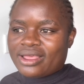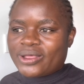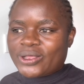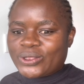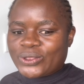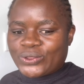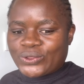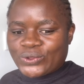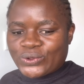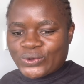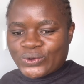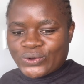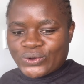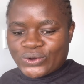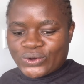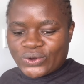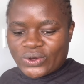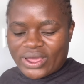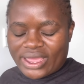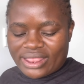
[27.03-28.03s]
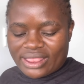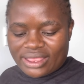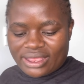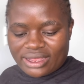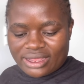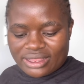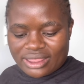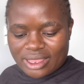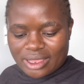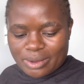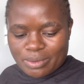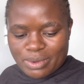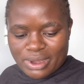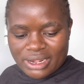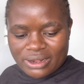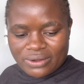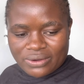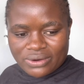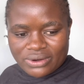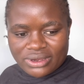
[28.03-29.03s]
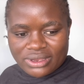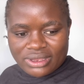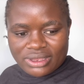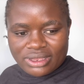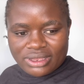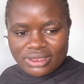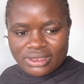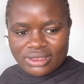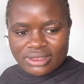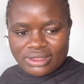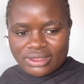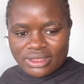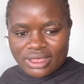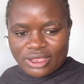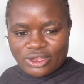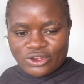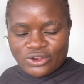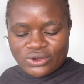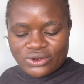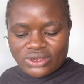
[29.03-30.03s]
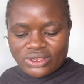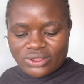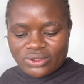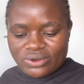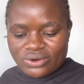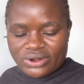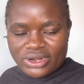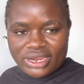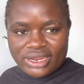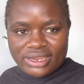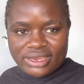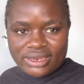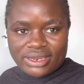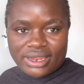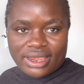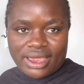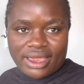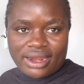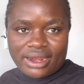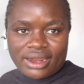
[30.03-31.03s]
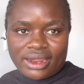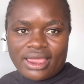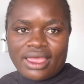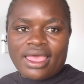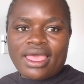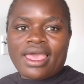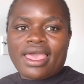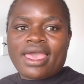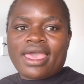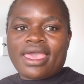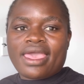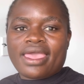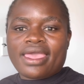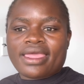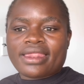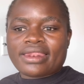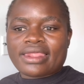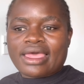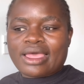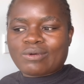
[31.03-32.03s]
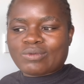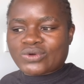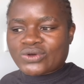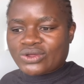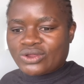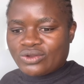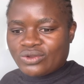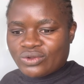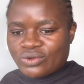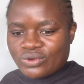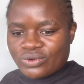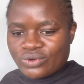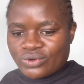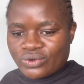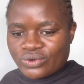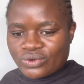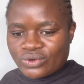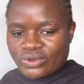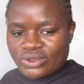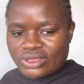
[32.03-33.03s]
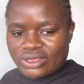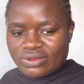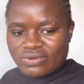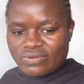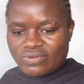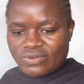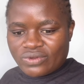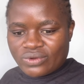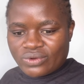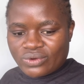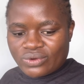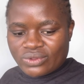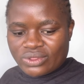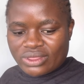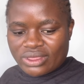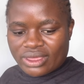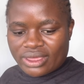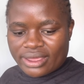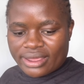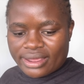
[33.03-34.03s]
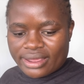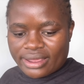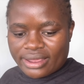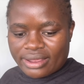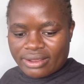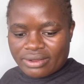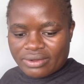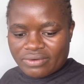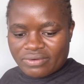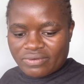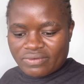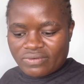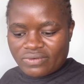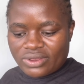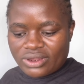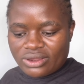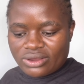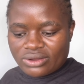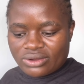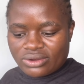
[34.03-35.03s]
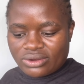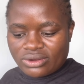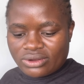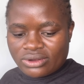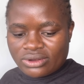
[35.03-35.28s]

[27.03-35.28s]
So I think the balcony section is already done, and I'm going to give you the video